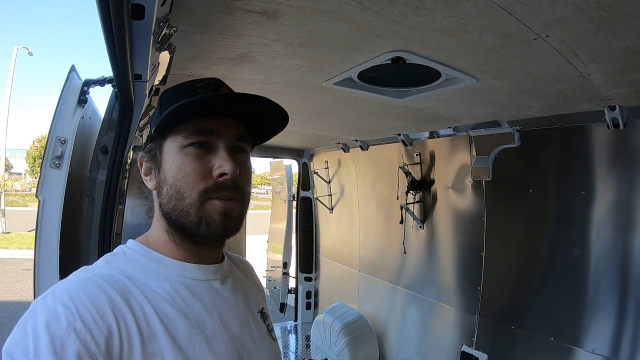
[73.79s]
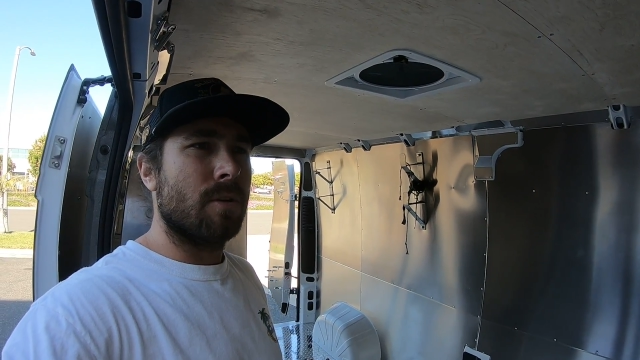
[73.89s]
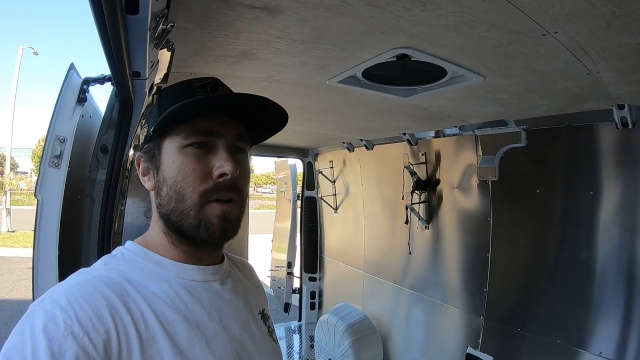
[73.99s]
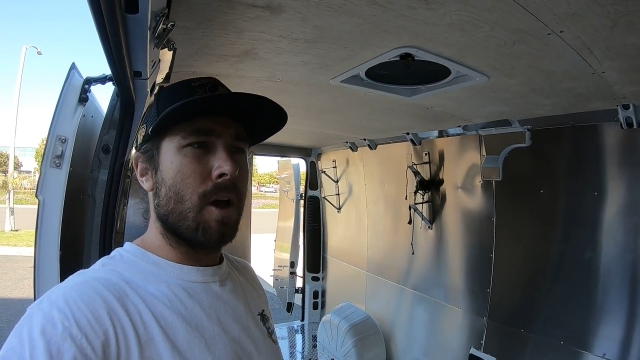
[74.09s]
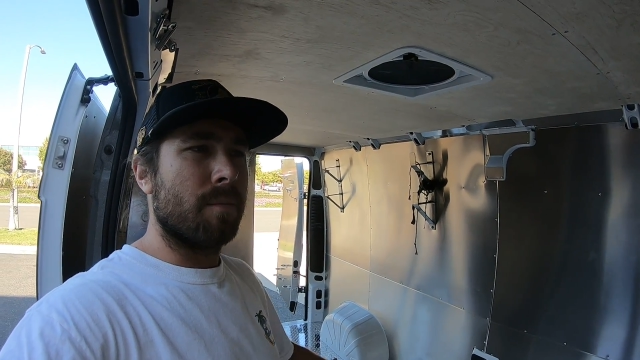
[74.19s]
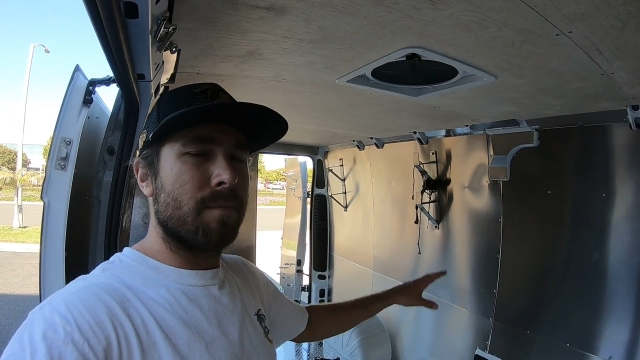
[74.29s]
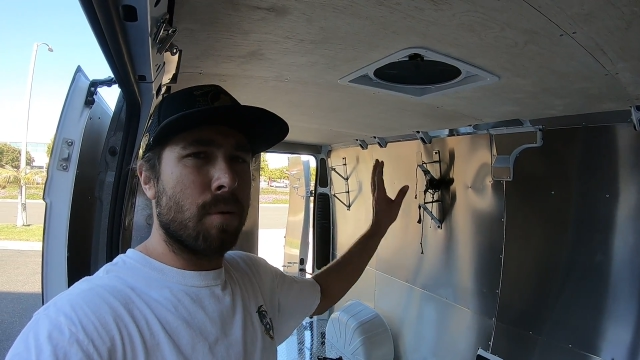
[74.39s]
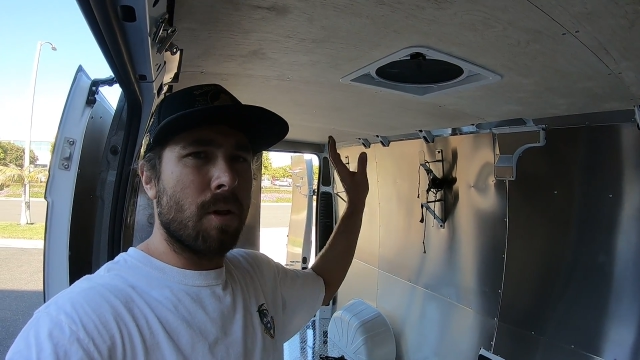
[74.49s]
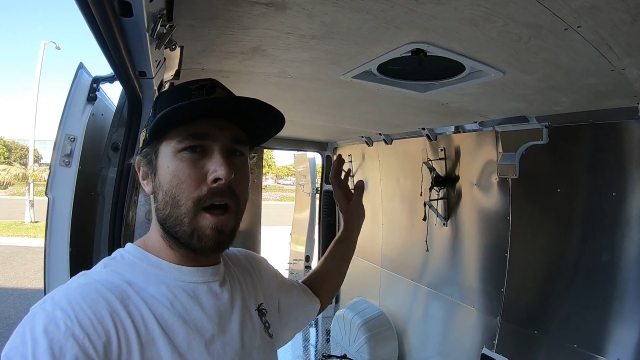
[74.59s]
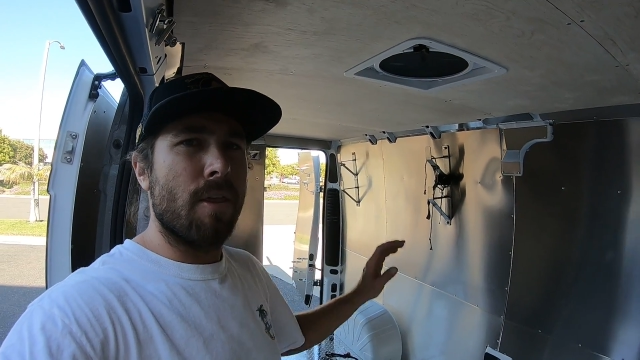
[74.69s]
so it'll help
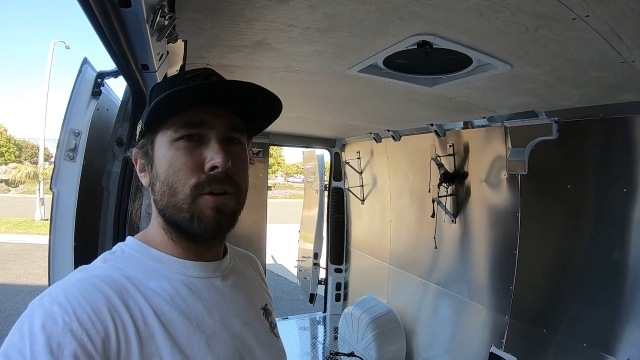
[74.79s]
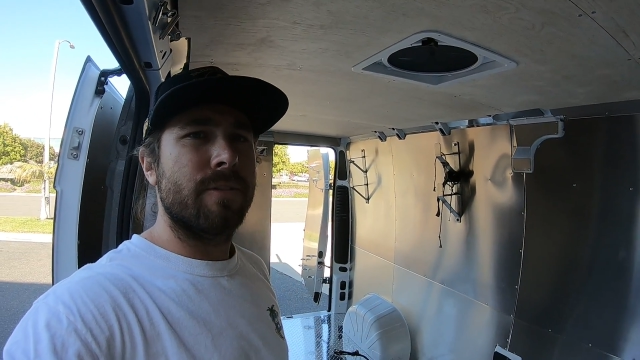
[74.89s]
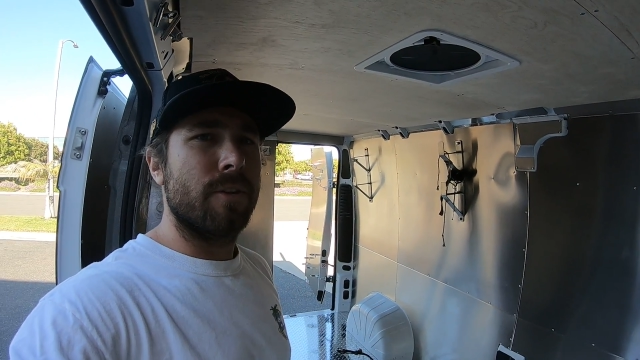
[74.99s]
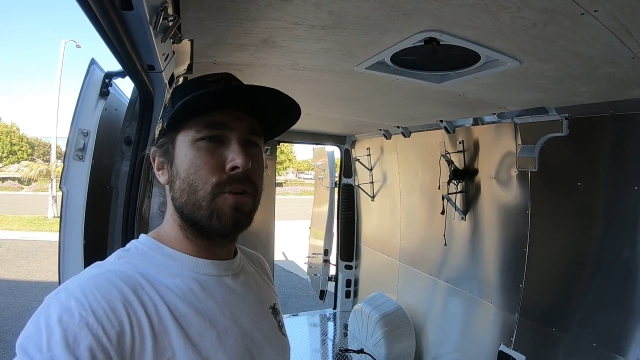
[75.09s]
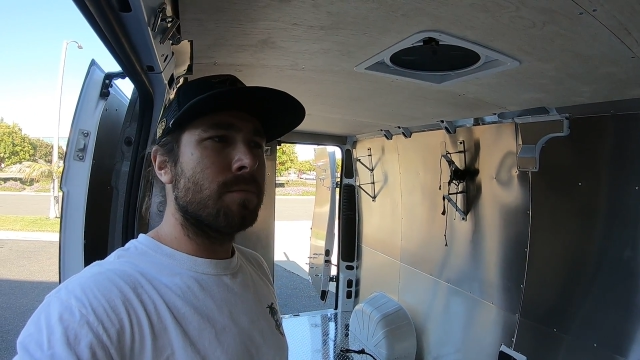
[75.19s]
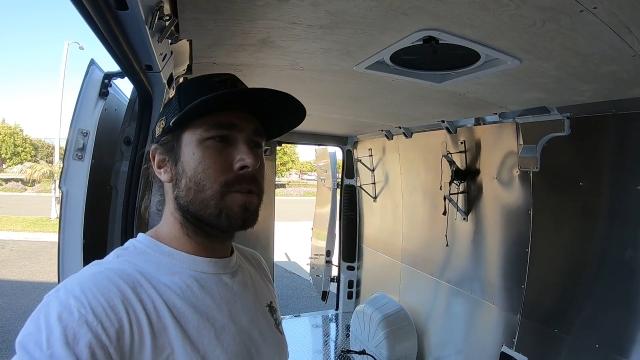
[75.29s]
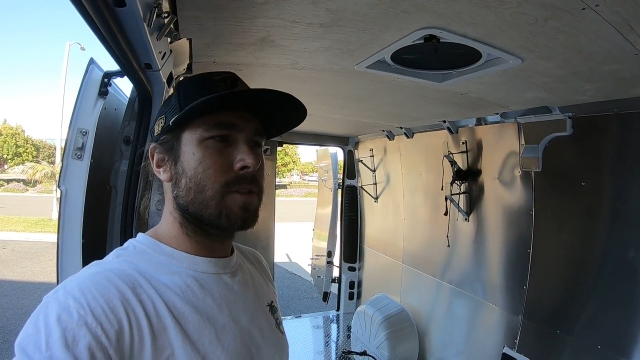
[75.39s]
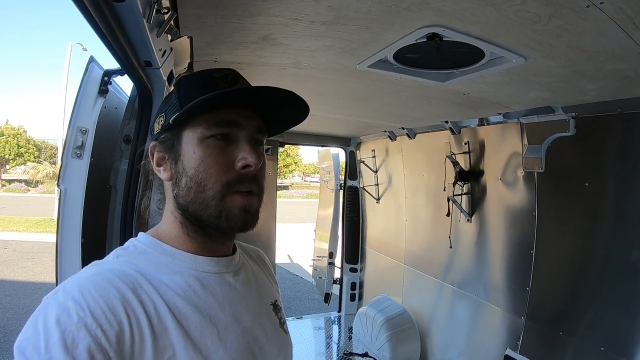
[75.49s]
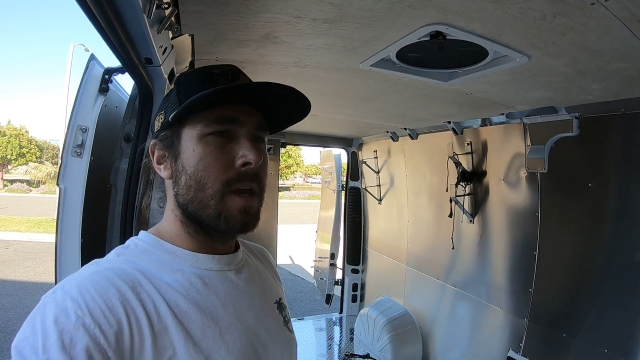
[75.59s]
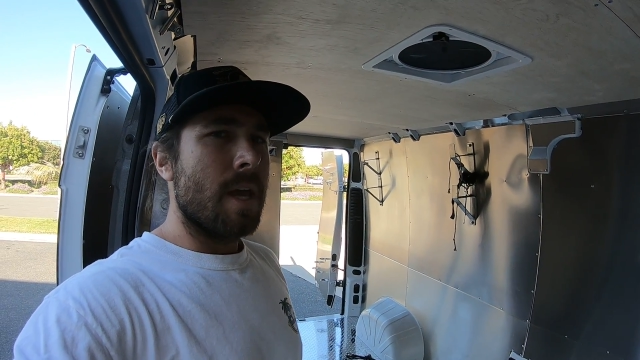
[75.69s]
pull out those
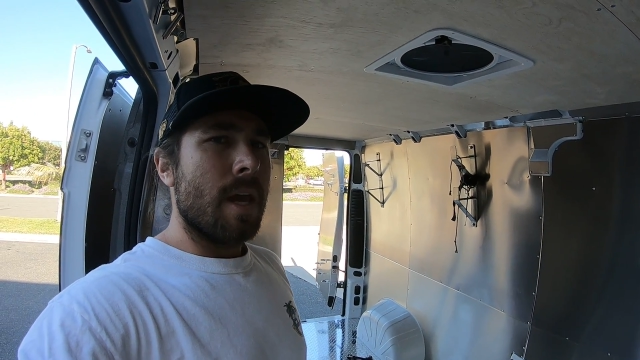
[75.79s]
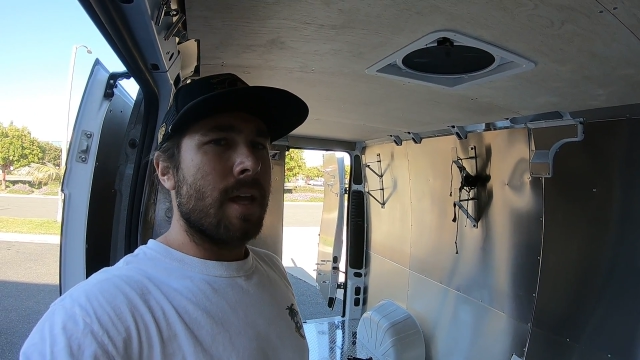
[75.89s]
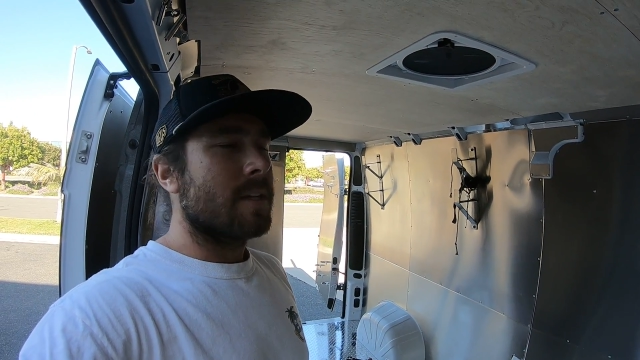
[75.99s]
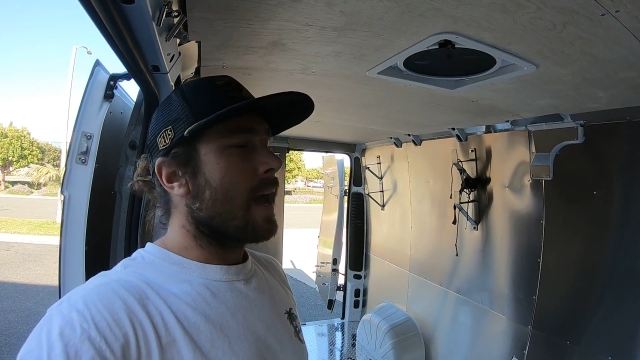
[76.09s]
fumes. It